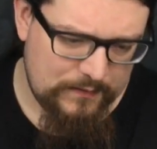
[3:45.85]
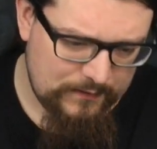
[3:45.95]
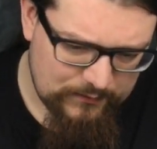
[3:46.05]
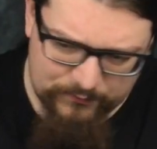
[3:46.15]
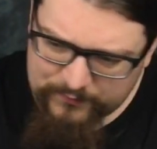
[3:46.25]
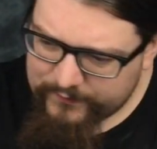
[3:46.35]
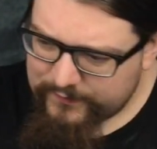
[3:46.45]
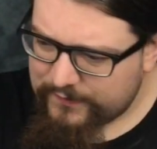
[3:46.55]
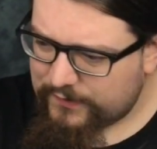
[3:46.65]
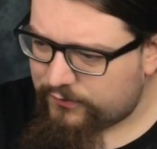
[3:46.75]
You know, if we look
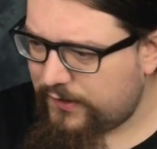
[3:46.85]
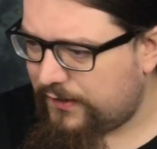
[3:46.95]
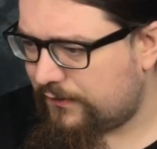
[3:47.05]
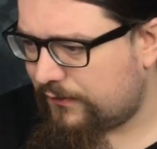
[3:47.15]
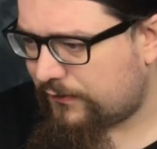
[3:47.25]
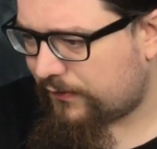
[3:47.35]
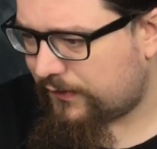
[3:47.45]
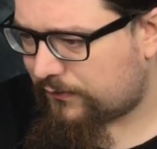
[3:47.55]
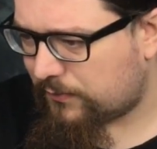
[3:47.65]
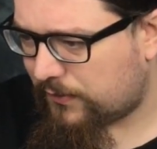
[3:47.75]
at the ingredients on
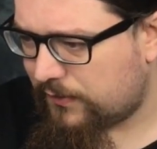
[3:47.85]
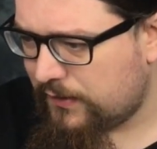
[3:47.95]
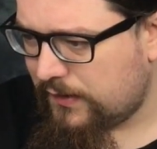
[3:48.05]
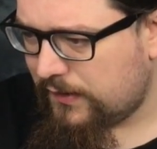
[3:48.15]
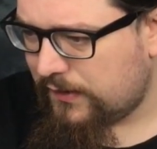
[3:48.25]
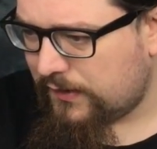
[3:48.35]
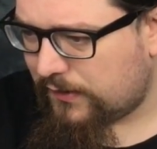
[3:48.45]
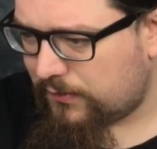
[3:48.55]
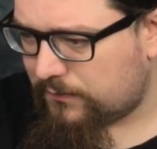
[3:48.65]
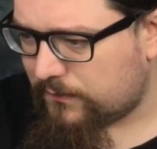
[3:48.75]
this one, you
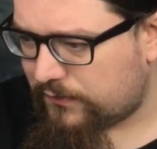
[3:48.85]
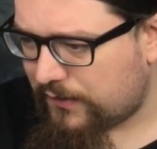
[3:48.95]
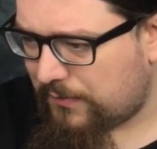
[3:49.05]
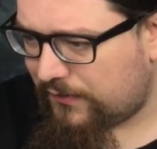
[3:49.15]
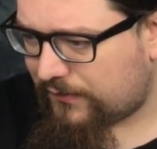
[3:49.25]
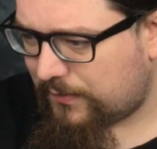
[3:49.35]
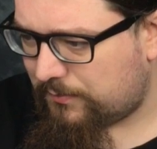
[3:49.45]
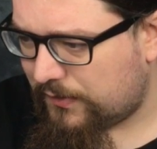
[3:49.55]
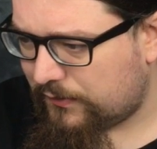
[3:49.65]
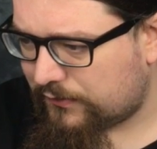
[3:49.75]
know,
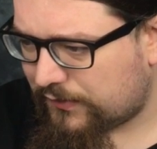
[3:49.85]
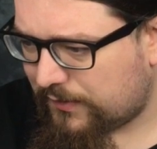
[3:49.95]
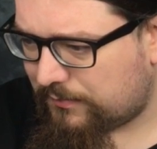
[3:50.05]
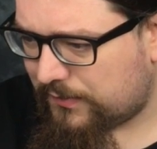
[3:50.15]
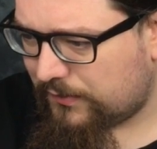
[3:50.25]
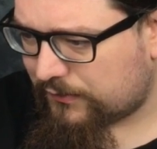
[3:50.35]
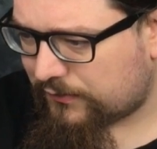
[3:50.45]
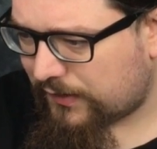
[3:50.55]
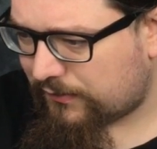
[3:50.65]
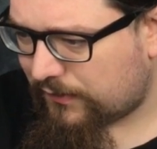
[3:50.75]
semi-skim milk,
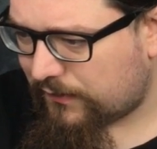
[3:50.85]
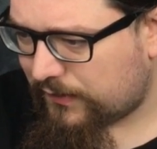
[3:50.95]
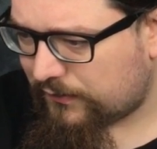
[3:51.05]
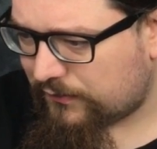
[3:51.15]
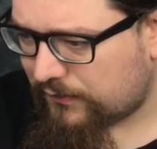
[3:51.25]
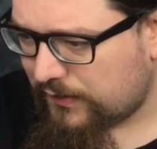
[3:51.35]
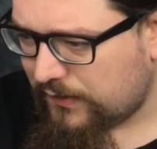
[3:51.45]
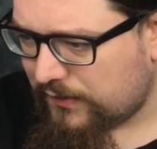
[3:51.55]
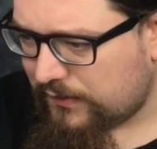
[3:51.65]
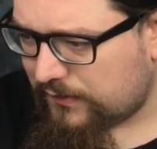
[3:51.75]
sterilised.
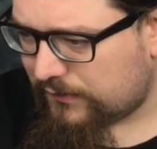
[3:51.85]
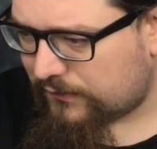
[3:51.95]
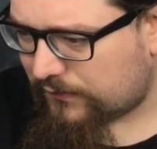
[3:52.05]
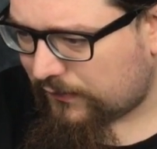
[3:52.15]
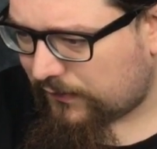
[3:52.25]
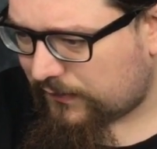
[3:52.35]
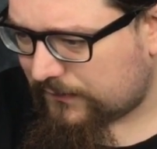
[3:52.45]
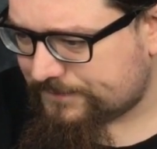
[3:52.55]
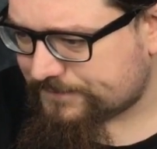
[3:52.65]
It's got